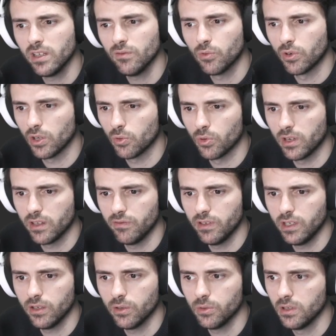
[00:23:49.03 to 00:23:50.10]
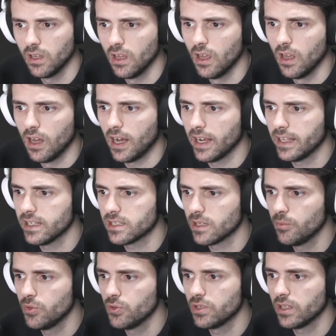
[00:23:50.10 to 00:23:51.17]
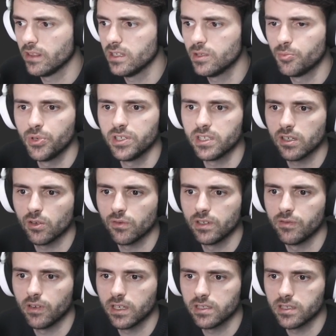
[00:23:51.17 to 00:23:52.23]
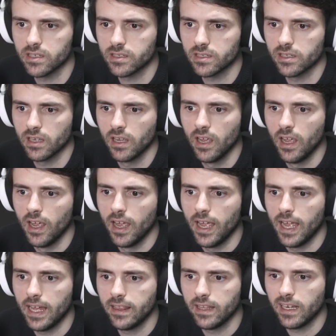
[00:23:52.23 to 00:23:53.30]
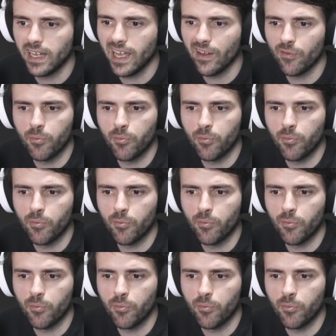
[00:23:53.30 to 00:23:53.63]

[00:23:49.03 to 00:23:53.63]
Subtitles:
for recording video. I guess I'm using this preset of devices. And then I have